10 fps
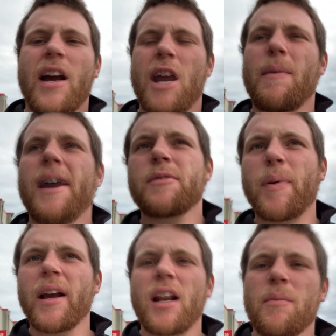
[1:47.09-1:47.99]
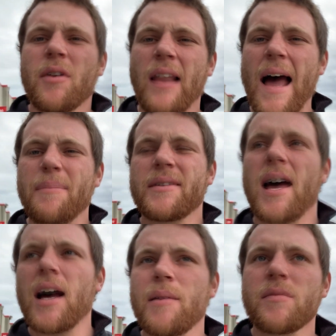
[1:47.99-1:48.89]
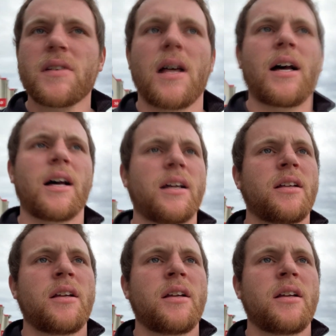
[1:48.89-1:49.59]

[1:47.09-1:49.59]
Everybody's picking up their lap times. Uh,